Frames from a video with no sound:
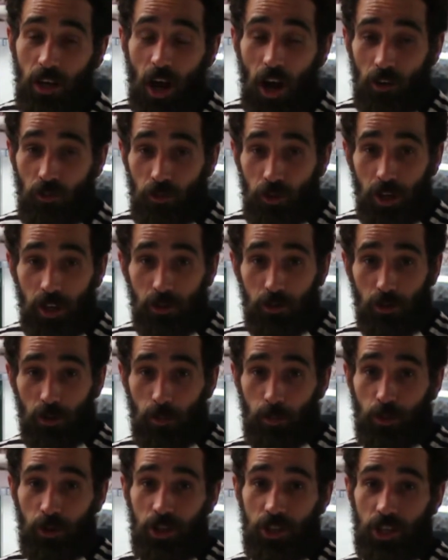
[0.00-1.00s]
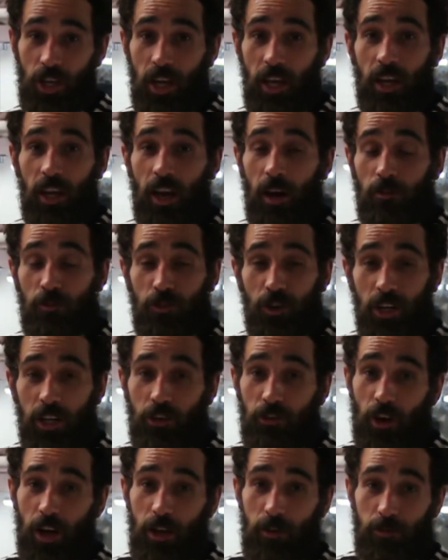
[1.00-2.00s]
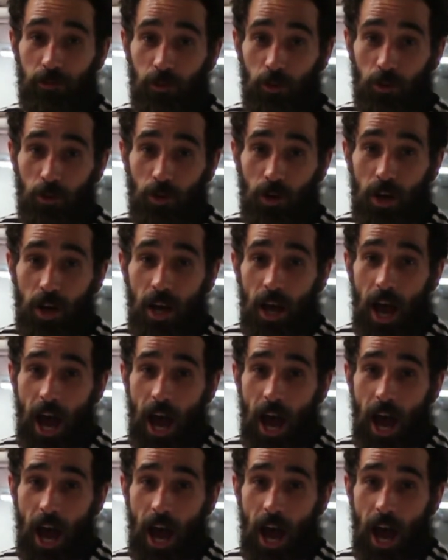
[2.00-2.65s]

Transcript: I really do appreciate it. I'm really grateful,